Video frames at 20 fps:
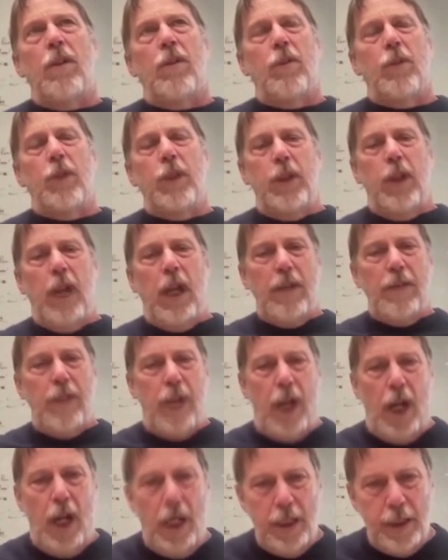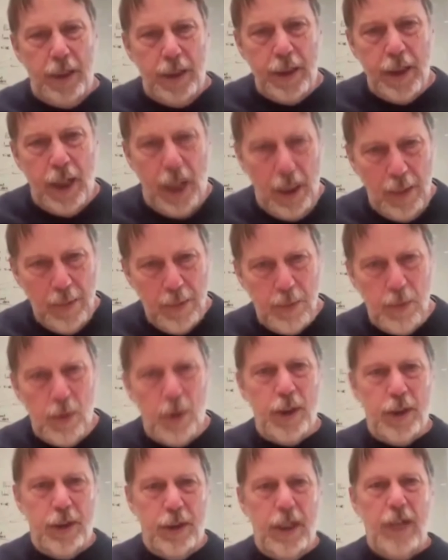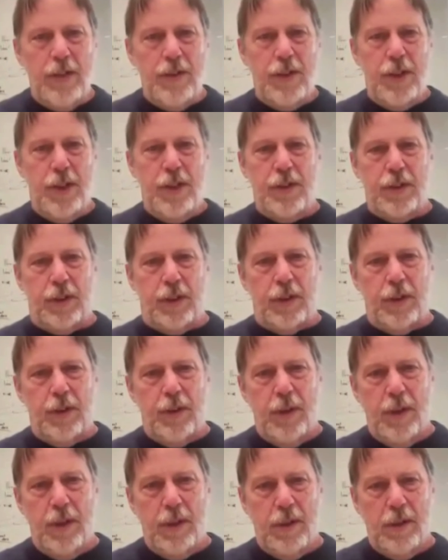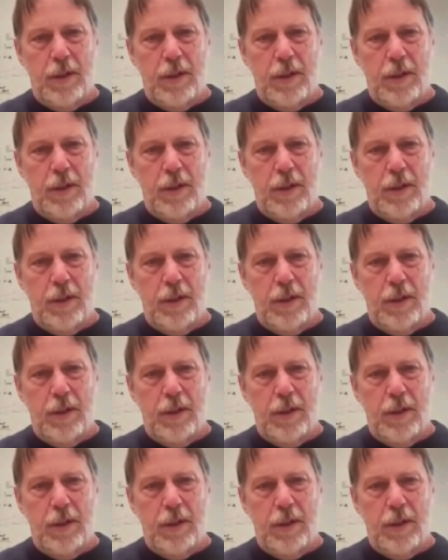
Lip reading: when you have 100 times more transistors,